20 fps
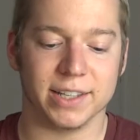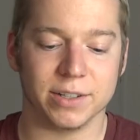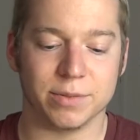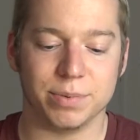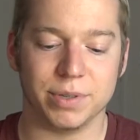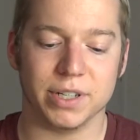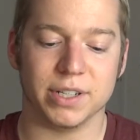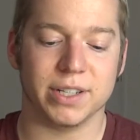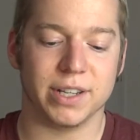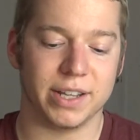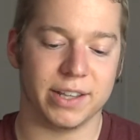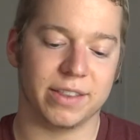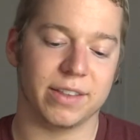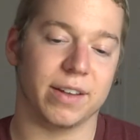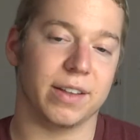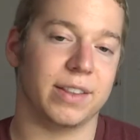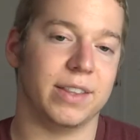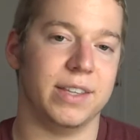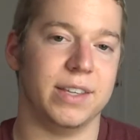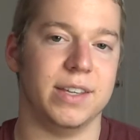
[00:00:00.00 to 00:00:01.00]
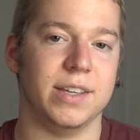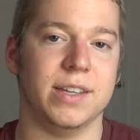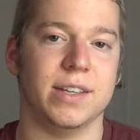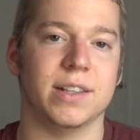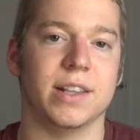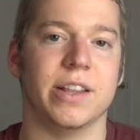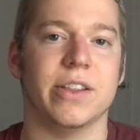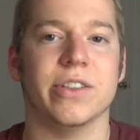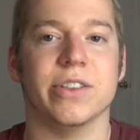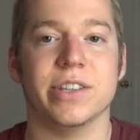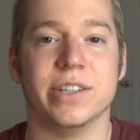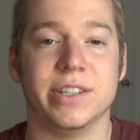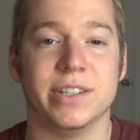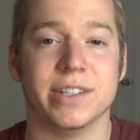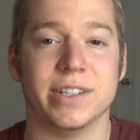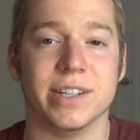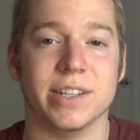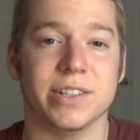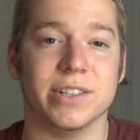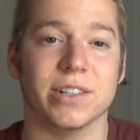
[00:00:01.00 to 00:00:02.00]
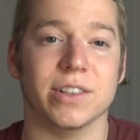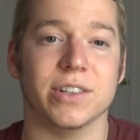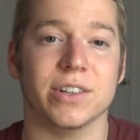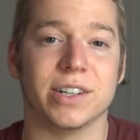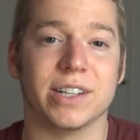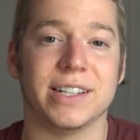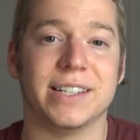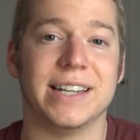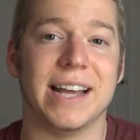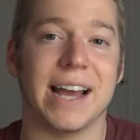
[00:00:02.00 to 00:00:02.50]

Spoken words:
this because they thought the leather stitching looked